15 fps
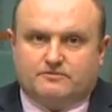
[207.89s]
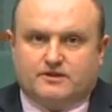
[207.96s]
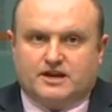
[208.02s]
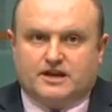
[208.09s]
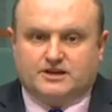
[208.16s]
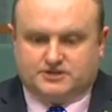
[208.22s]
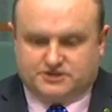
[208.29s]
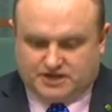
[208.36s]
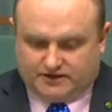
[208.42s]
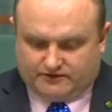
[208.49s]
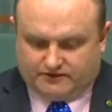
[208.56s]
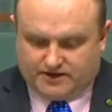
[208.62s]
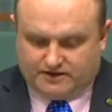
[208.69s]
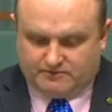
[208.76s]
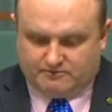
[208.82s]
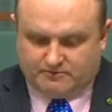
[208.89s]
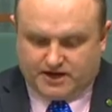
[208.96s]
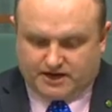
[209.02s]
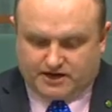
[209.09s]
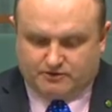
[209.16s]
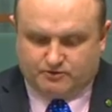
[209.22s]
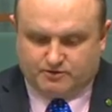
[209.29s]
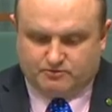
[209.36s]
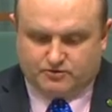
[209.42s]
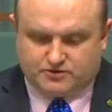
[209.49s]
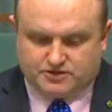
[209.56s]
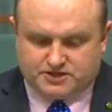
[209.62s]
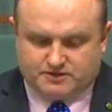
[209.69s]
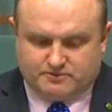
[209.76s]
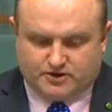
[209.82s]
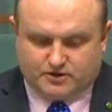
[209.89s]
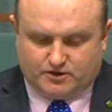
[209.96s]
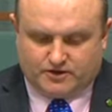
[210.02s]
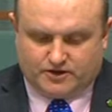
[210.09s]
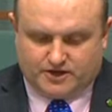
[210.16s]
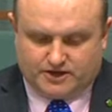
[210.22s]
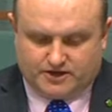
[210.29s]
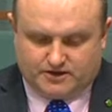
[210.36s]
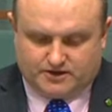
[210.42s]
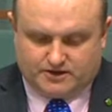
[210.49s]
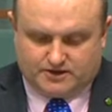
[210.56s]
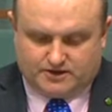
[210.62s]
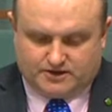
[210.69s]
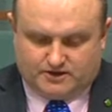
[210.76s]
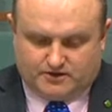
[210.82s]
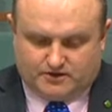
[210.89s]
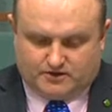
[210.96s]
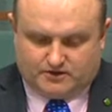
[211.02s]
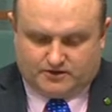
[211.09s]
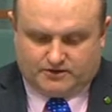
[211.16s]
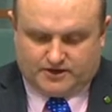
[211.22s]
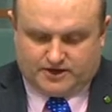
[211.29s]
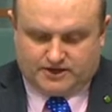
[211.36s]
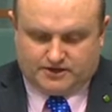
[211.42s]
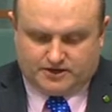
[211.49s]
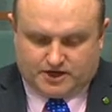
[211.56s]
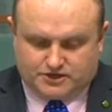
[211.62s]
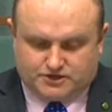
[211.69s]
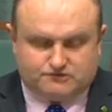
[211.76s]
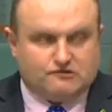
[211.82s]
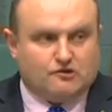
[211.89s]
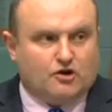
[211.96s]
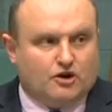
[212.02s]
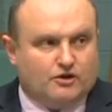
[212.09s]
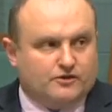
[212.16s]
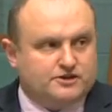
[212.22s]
had a chat to him about, can we put Jimmy on a trial?